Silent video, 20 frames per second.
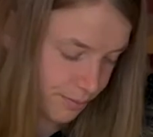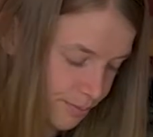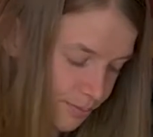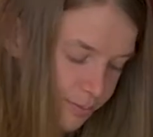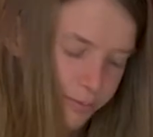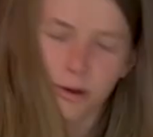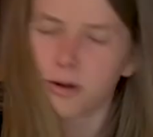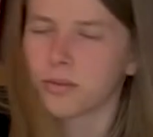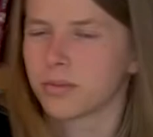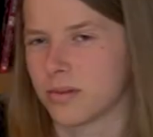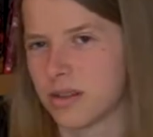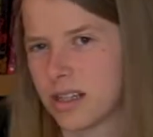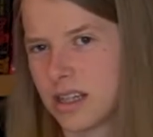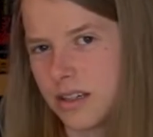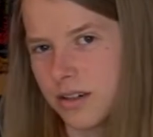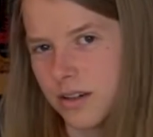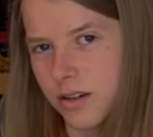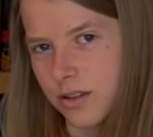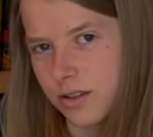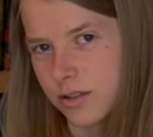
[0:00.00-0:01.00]

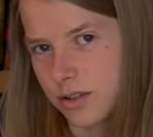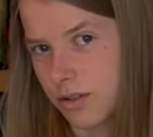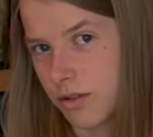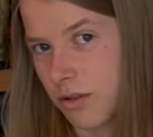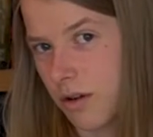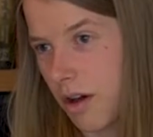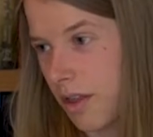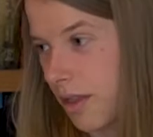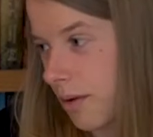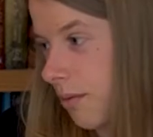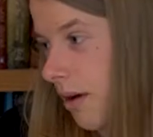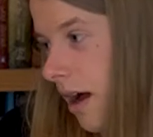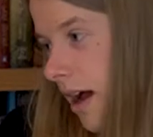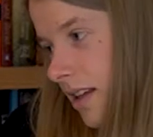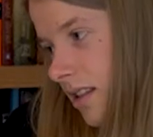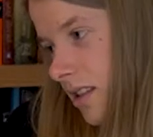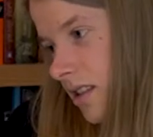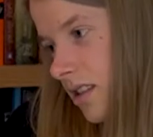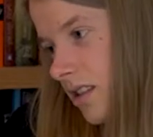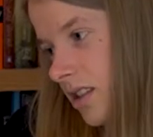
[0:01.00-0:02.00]
probably also
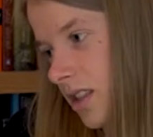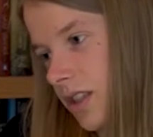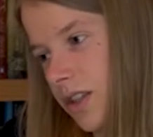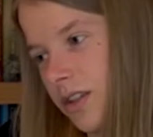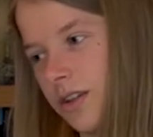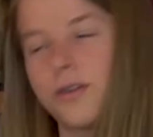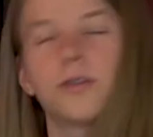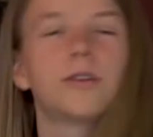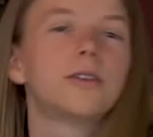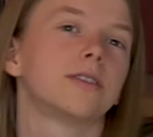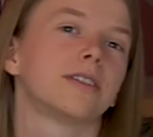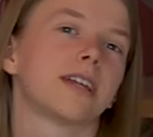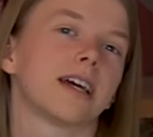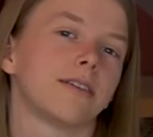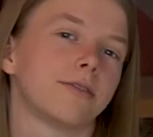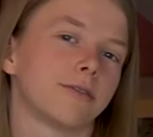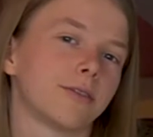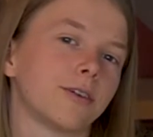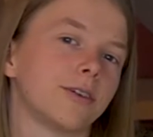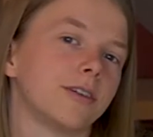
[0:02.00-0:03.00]
otherwise
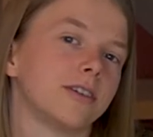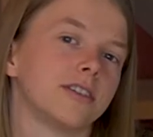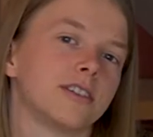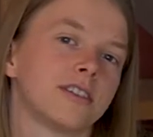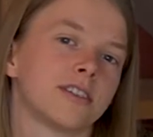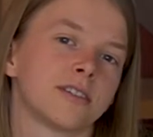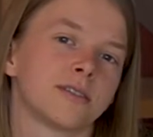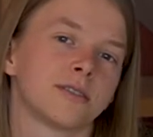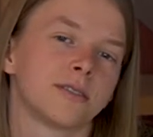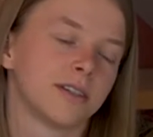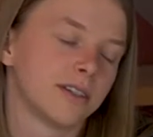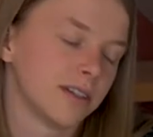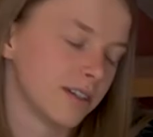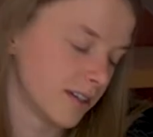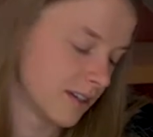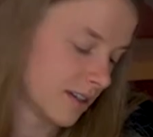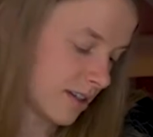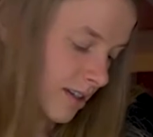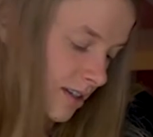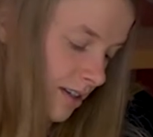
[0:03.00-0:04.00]
neurodiverse.
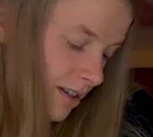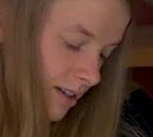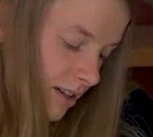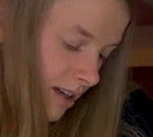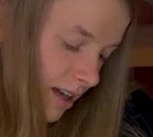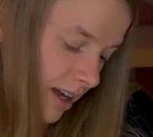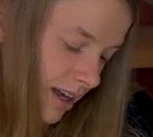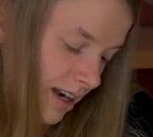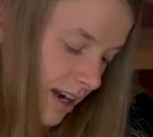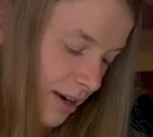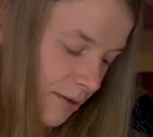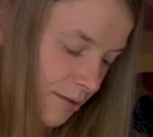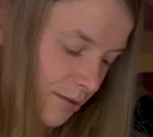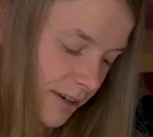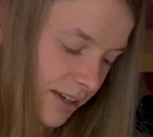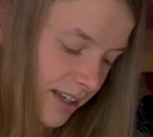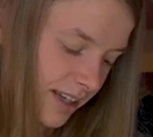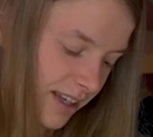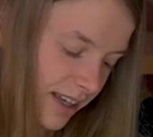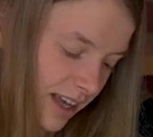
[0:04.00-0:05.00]
And I'd
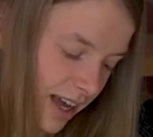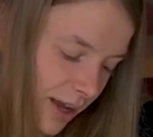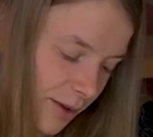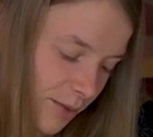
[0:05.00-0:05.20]
really